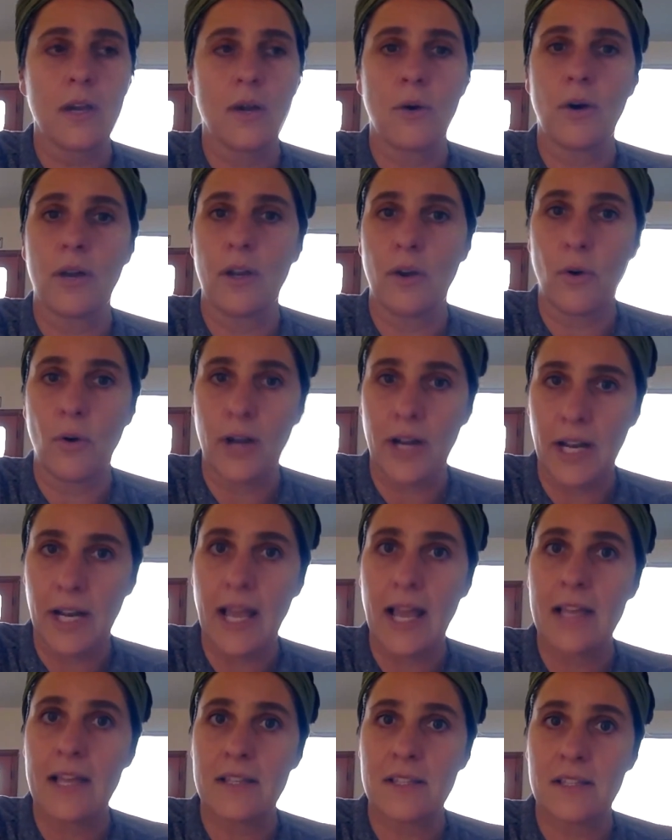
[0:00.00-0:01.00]
know an
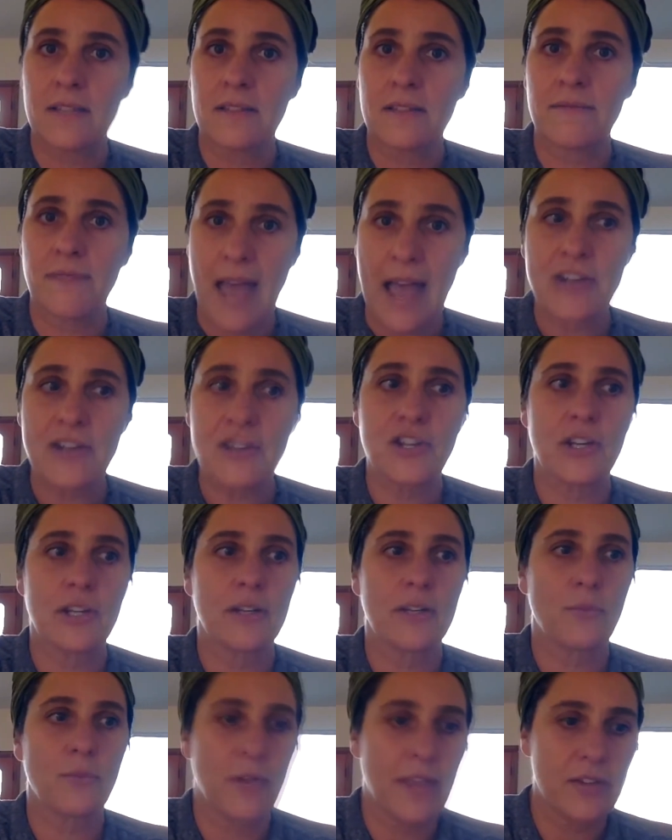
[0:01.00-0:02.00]
organized
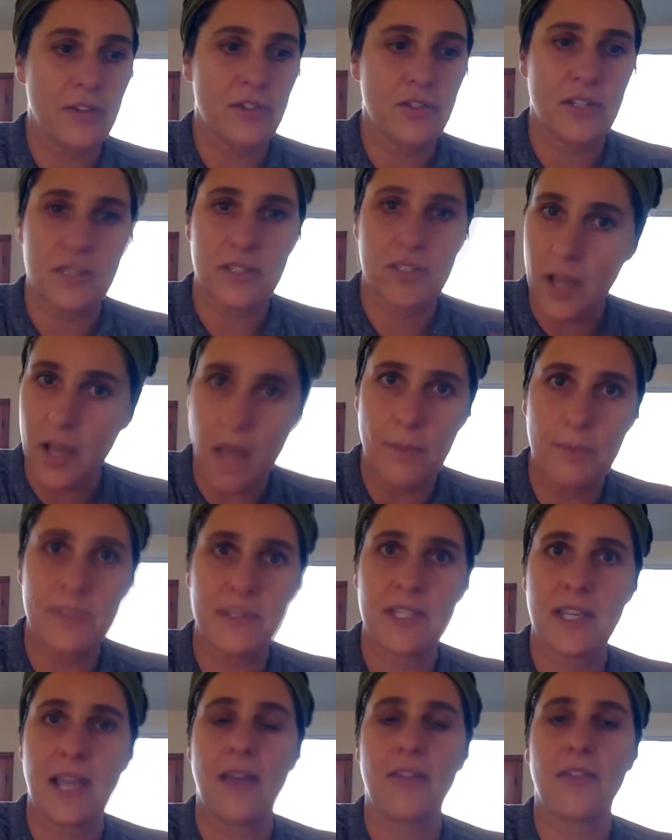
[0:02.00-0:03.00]
fashion where they just come
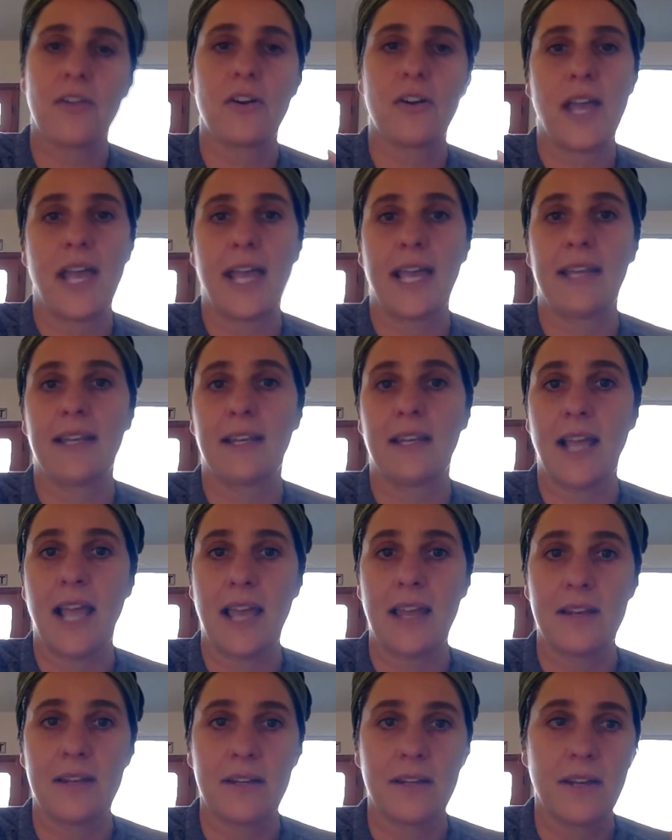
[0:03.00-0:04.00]
together and
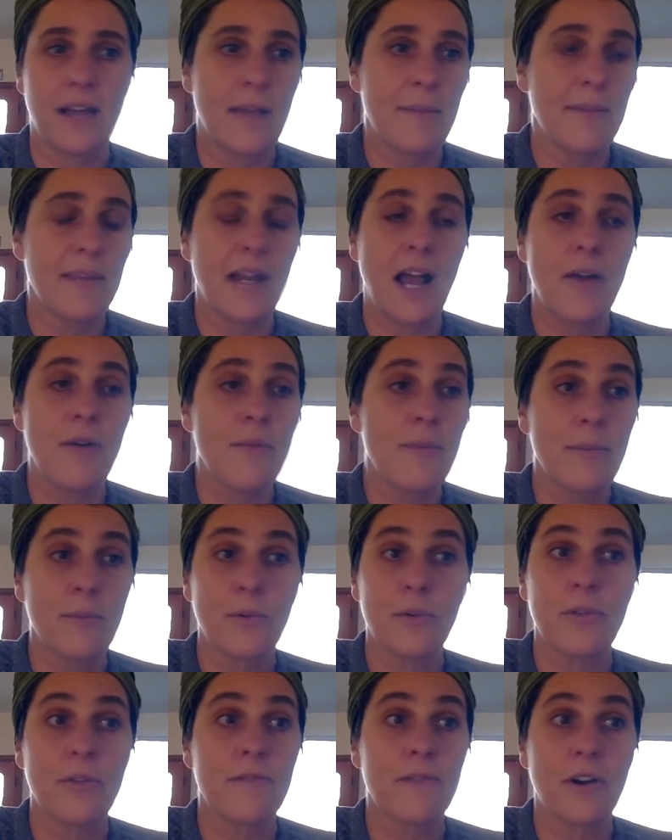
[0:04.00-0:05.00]
and I mean, I
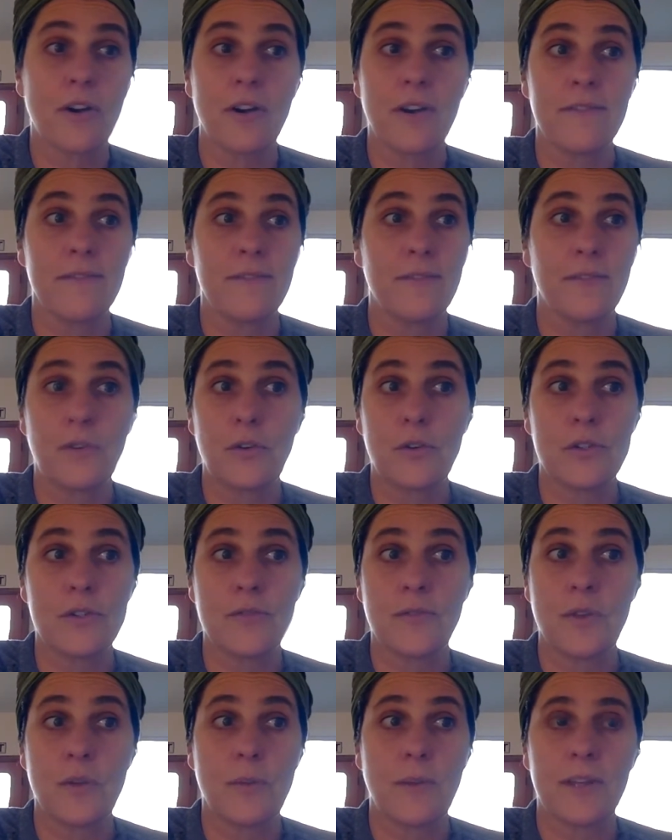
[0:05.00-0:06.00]
remember the very
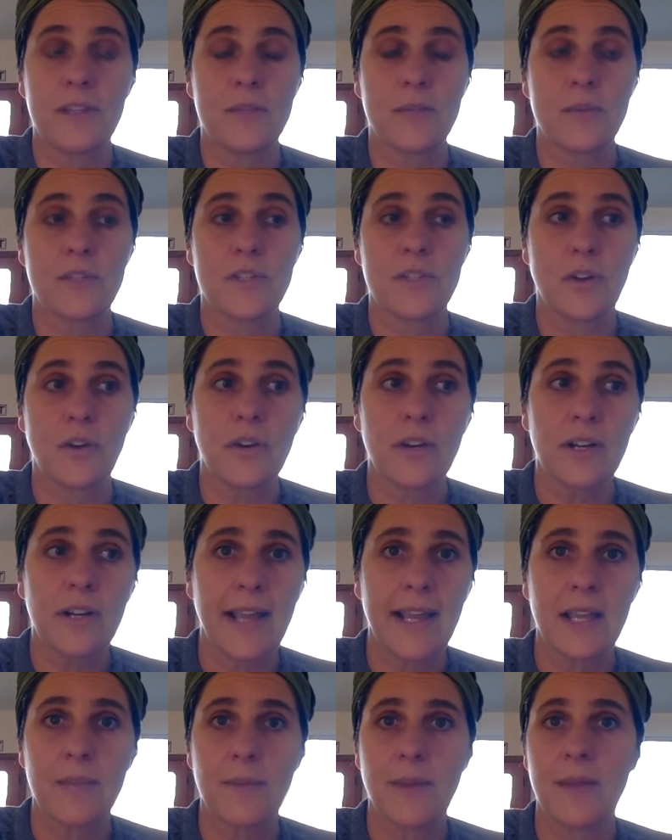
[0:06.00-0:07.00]
first few months we started
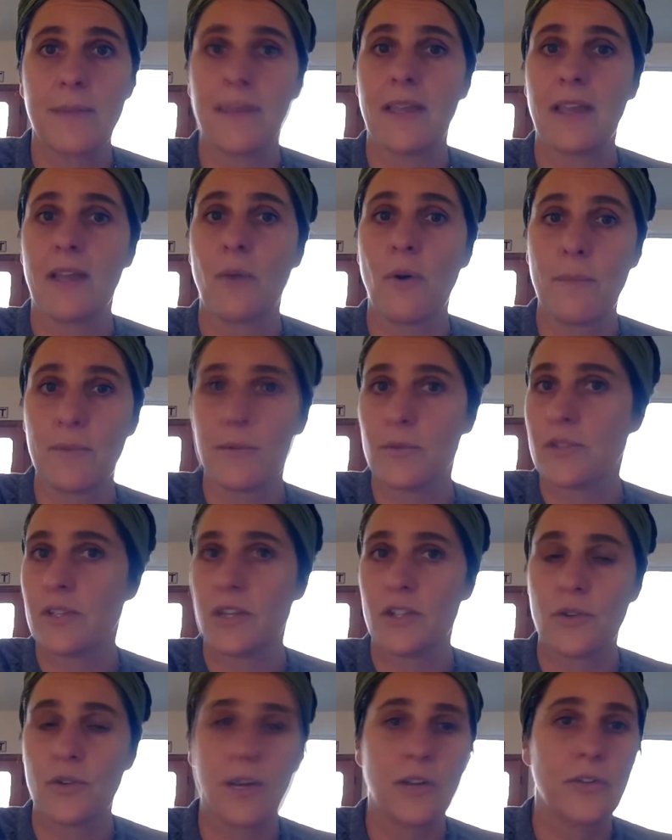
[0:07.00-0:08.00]
Hike It Baby, a woman was
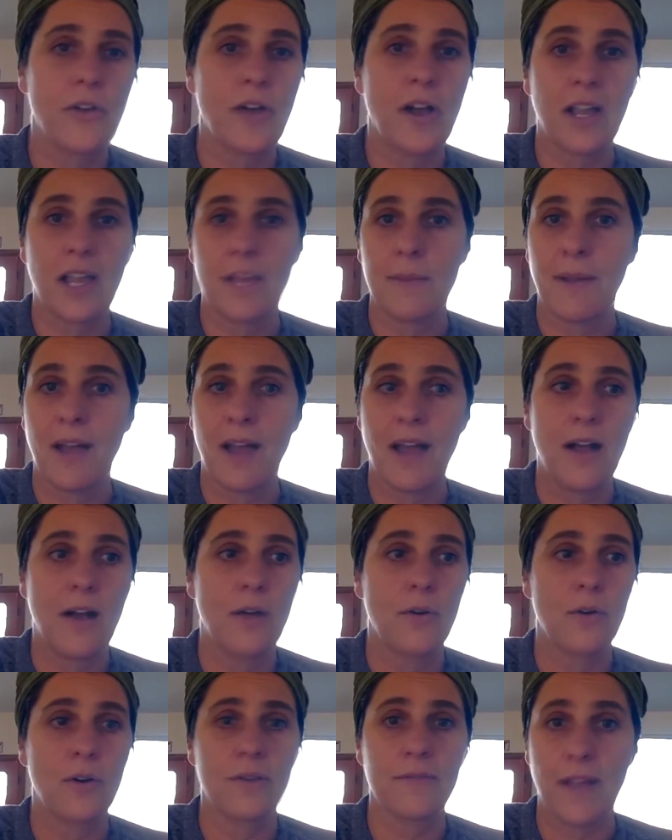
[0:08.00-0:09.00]
on trail talking about
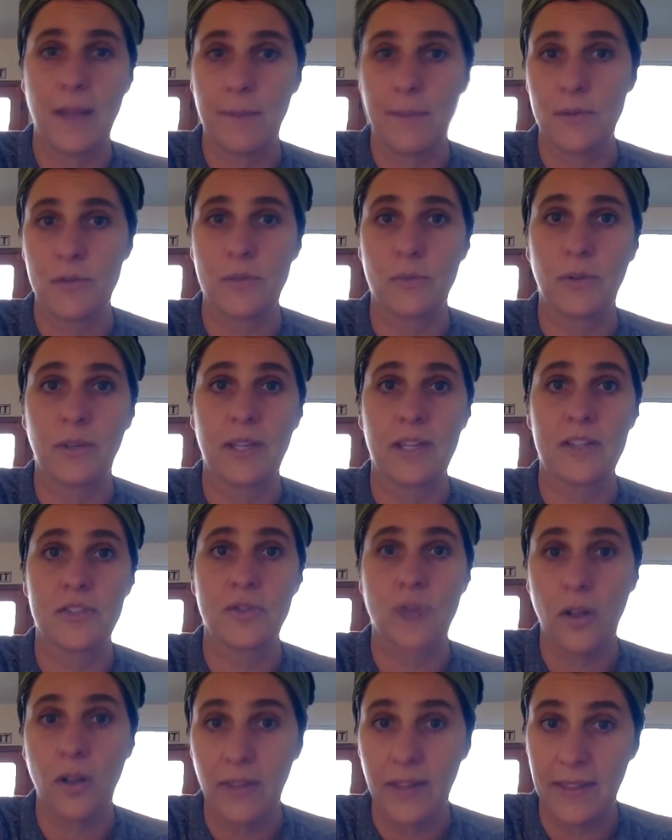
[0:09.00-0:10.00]
how her family was really
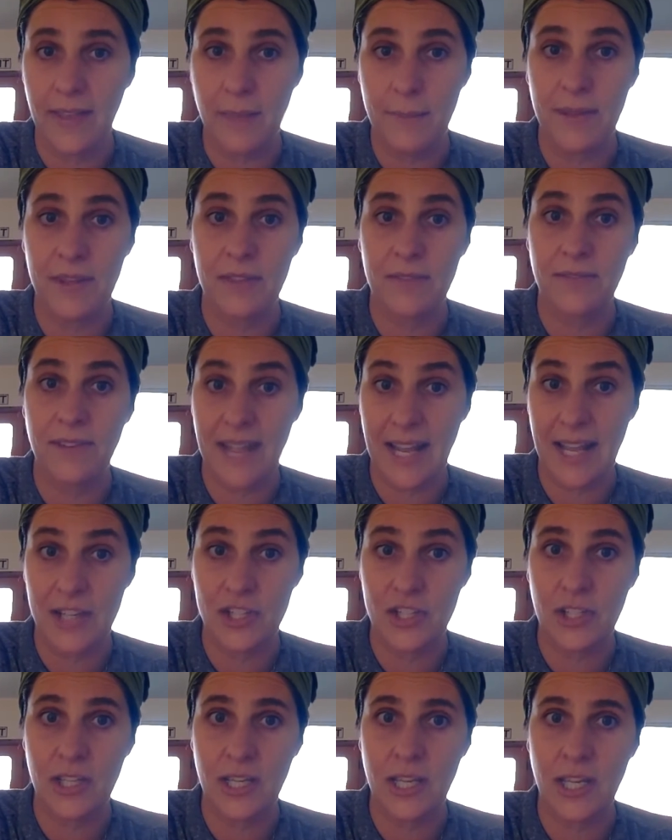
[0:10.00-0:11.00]
struggling that month
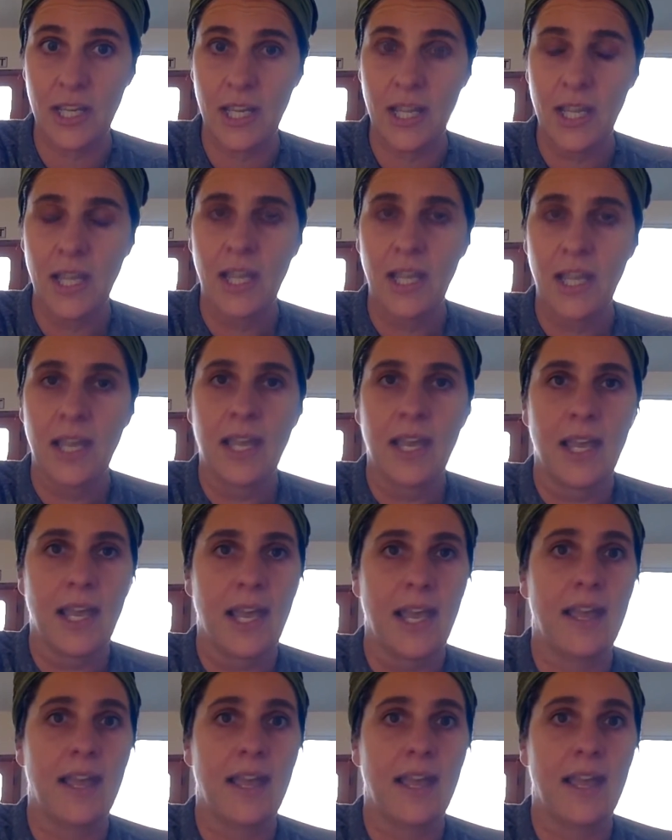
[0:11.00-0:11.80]
financially. Mm-hmm.